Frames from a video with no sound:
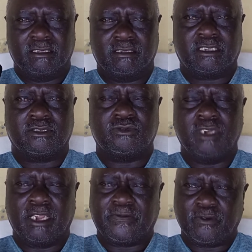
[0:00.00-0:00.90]
It is
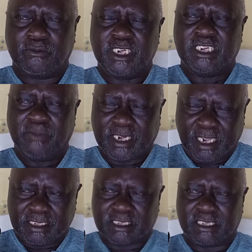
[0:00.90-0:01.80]
student for big Dima
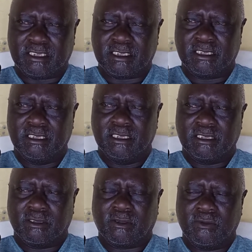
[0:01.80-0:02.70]
dance here.
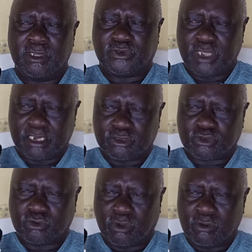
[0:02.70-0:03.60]
Only Tiana
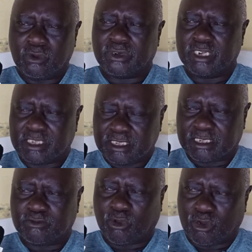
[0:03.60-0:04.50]
so almost
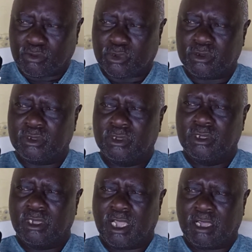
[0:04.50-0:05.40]
recent or
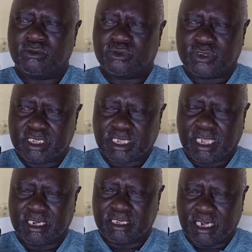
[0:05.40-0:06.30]
our own cheese
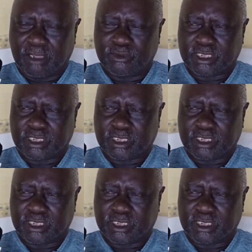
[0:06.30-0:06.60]
canning in our